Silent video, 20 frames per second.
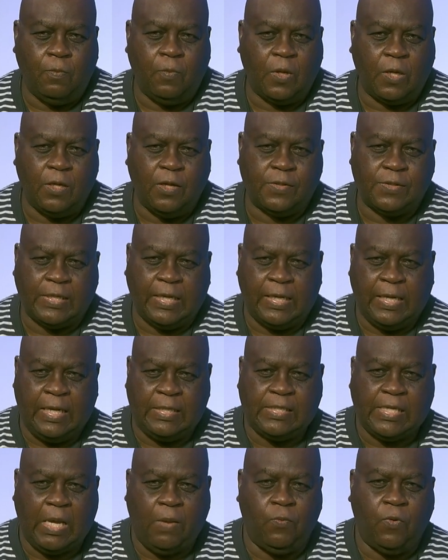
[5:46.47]
because at
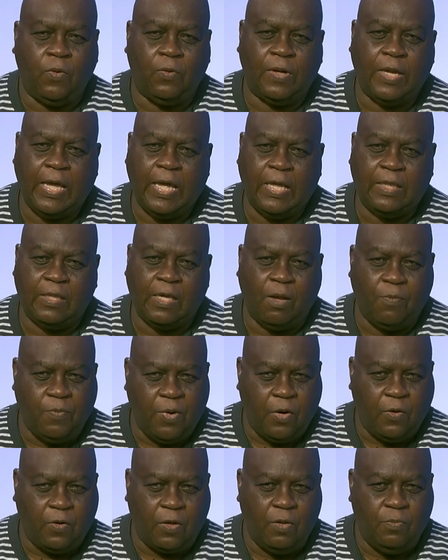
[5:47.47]
that time we only had the
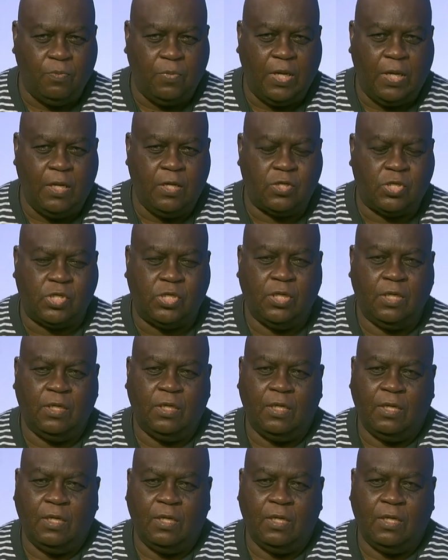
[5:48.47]
American Beach.